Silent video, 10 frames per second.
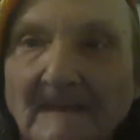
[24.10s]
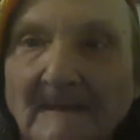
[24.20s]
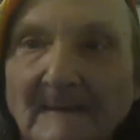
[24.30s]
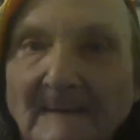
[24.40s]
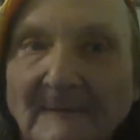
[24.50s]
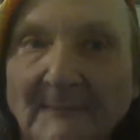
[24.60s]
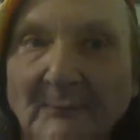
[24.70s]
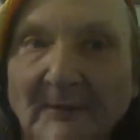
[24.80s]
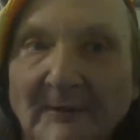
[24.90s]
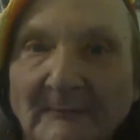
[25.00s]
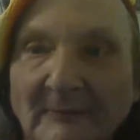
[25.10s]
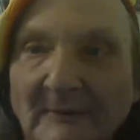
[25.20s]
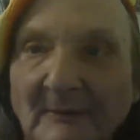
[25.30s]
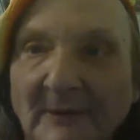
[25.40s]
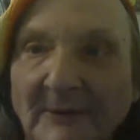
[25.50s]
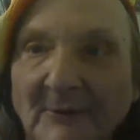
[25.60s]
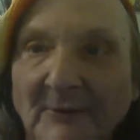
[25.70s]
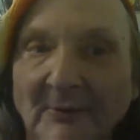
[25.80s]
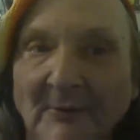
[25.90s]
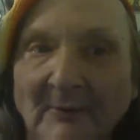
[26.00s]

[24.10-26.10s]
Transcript: See if we got audio though.